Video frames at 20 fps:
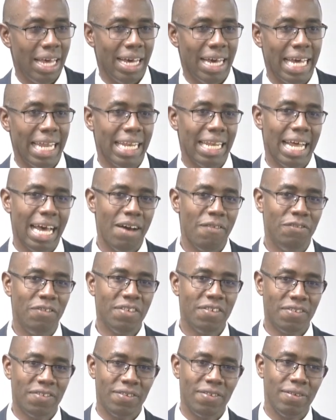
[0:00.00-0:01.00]
And I've
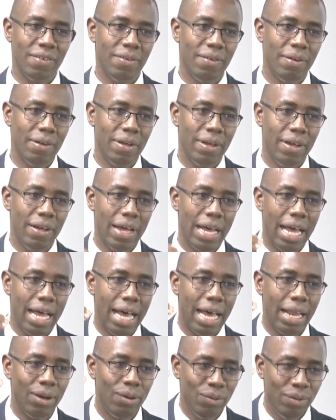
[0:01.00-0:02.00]
just
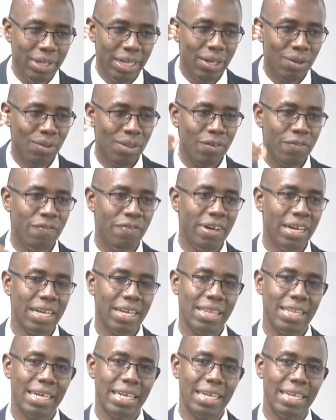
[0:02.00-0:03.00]
alluded to the
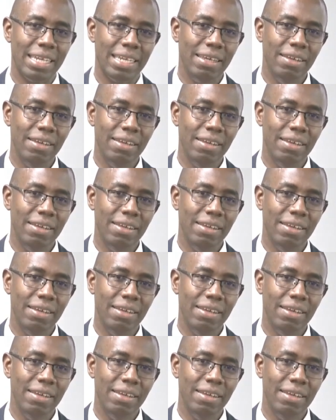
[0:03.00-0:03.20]
fact that